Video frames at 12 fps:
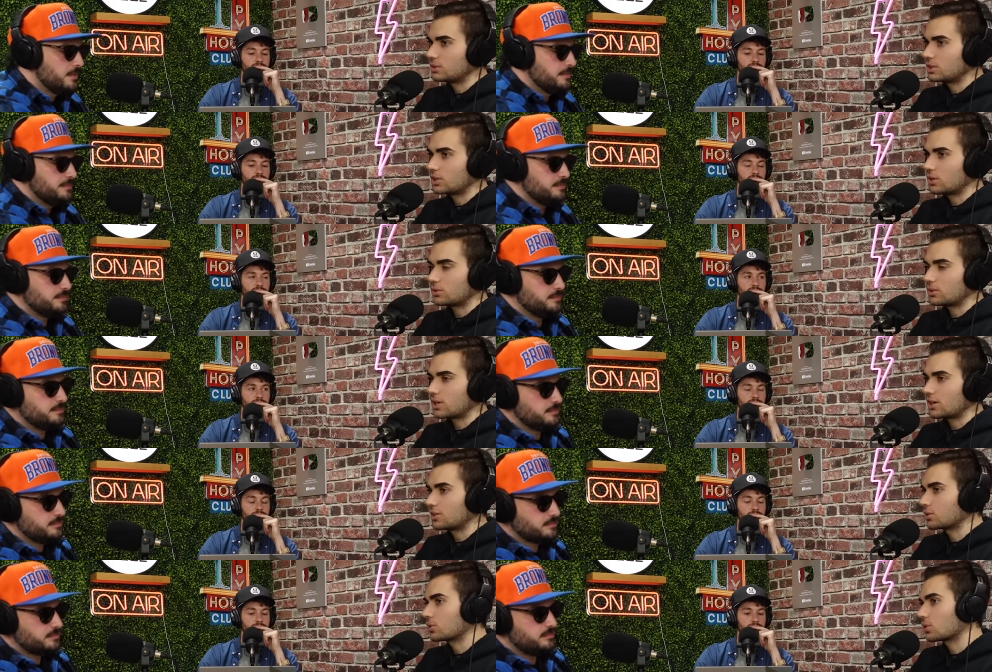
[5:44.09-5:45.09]
Speaker 1: you know,
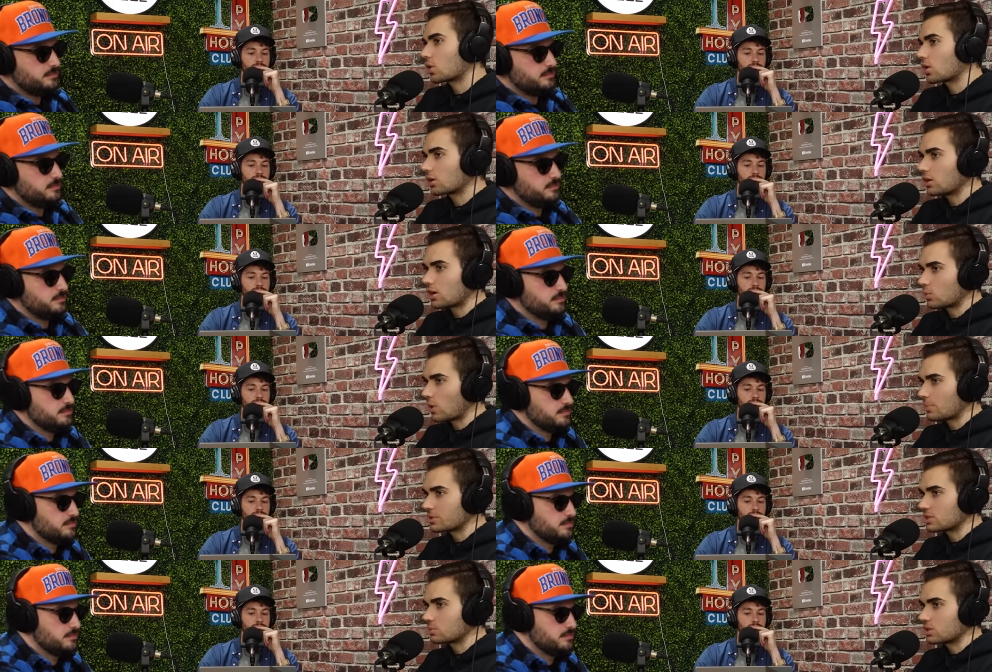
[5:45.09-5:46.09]
I, there, there are a lot of
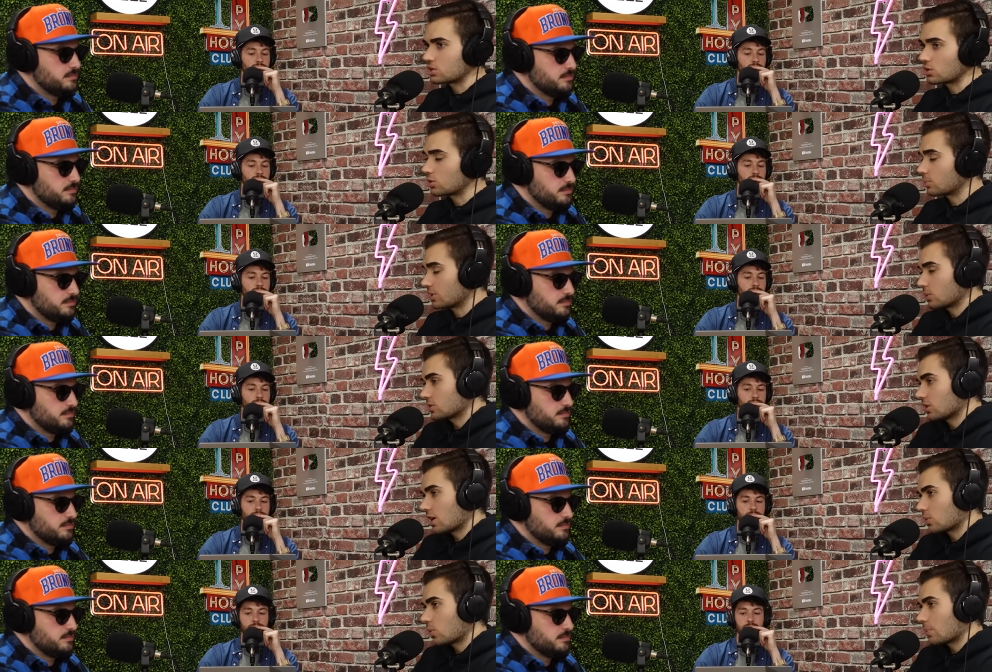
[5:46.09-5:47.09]
weapons in Minnesota, but there was a
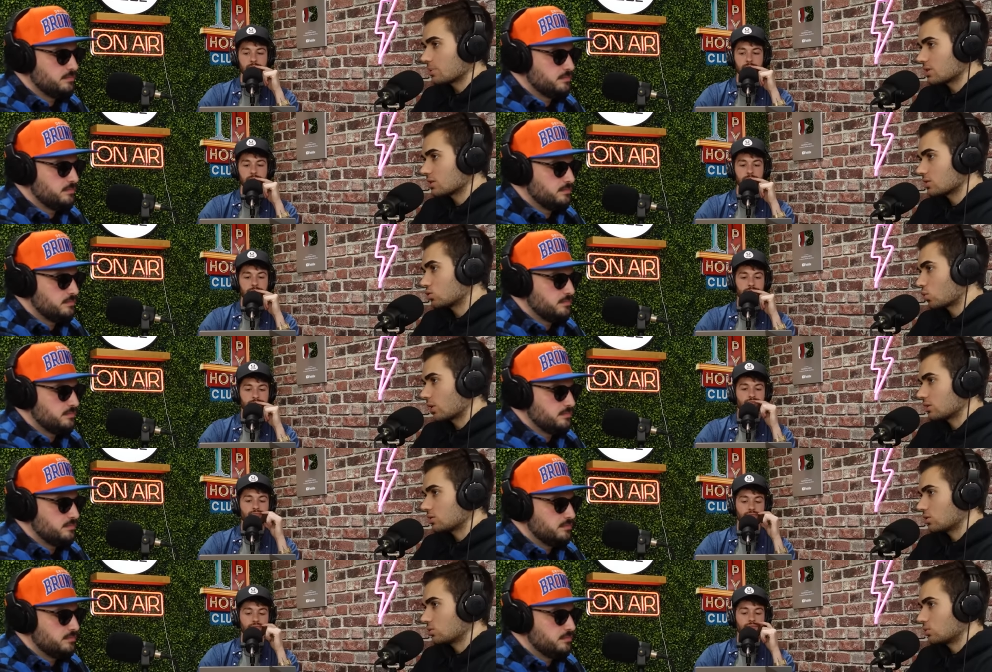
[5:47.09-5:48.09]
lot of weapons in
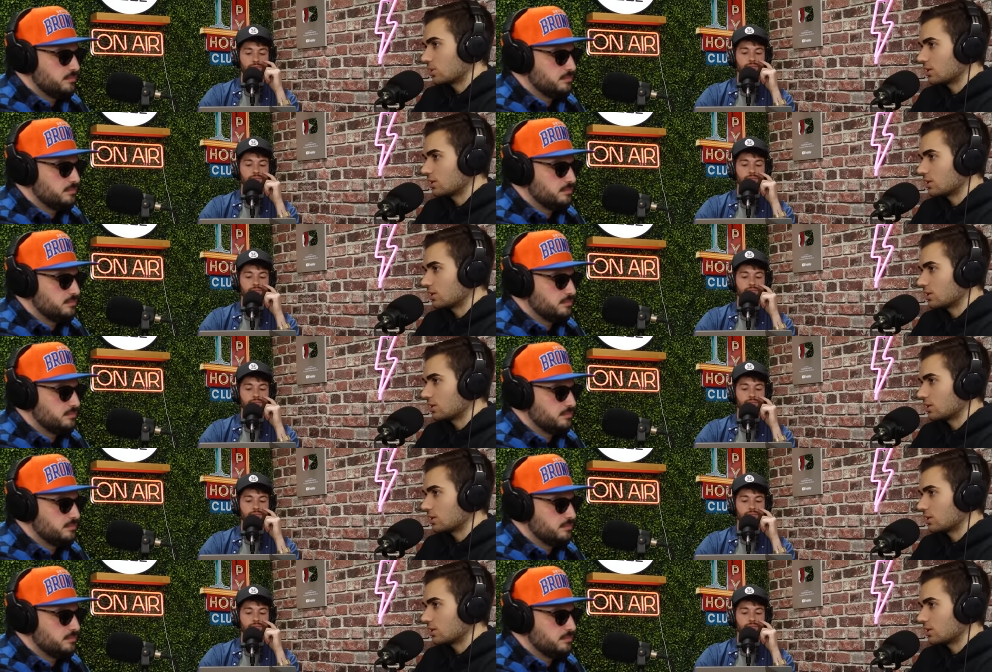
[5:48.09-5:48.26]
Detroit too,